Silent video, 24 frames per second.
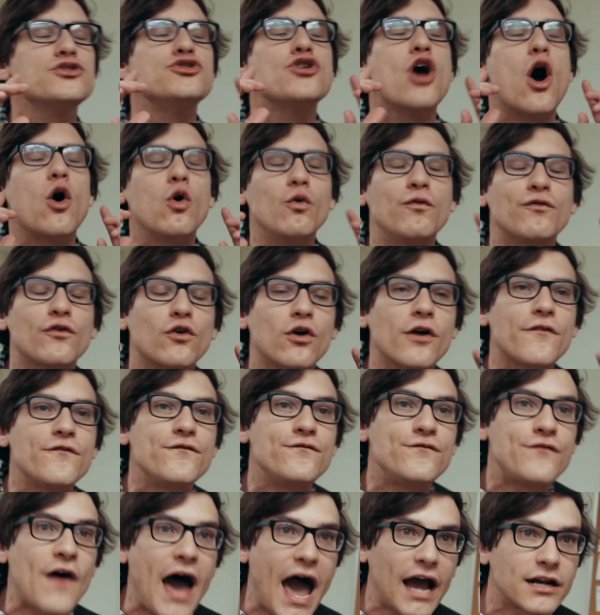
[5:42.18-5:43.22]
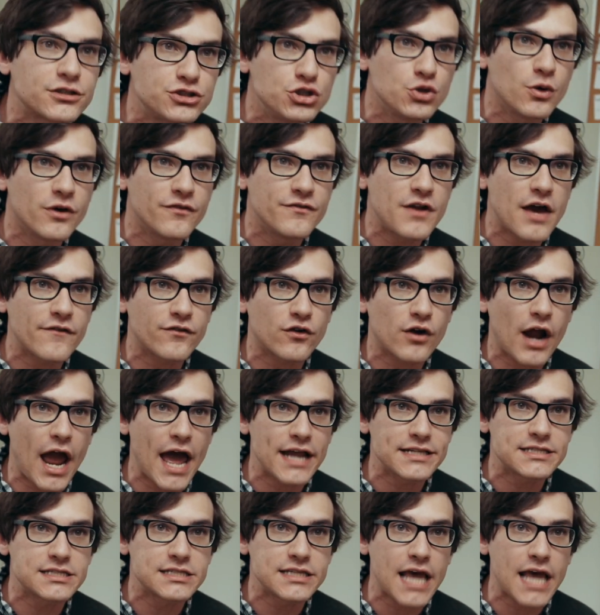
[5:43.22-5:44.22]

know for a fact you have never had